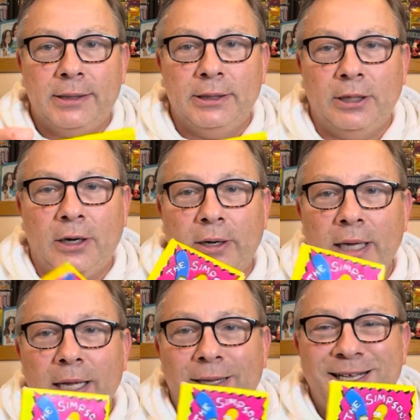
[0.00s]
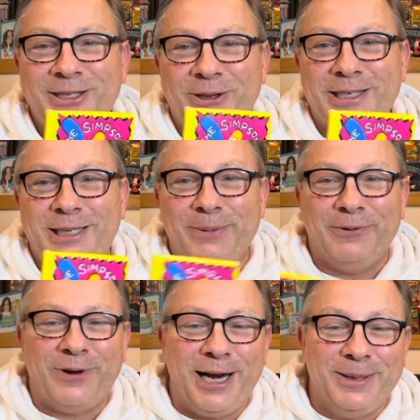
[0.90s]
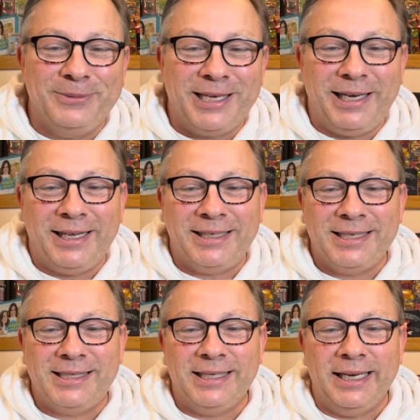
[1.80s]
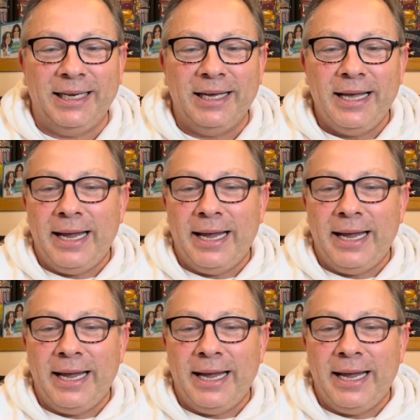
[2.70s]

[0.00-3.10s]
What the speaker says: So these are the type of items I'd like to see,